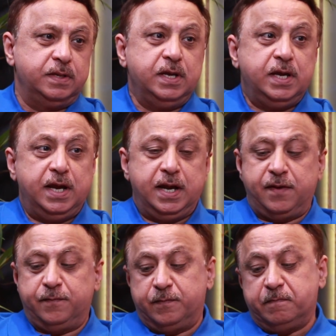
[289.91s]
and
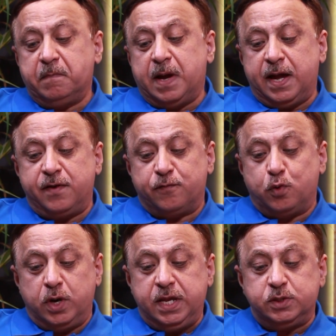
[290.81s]
I have
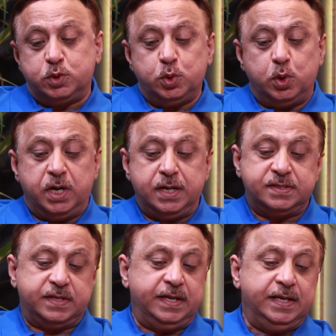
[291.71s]
colleagues who earn,
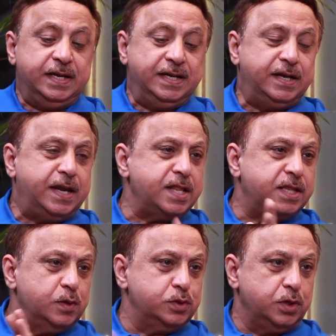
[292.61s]
say,
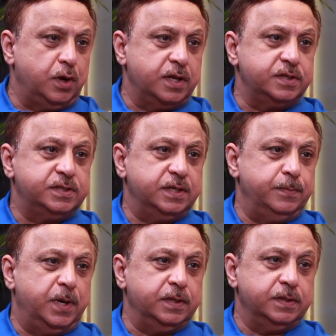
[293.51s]
$10,000 a
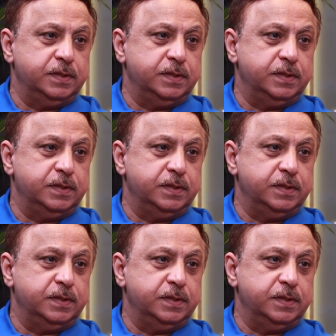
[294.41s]
month.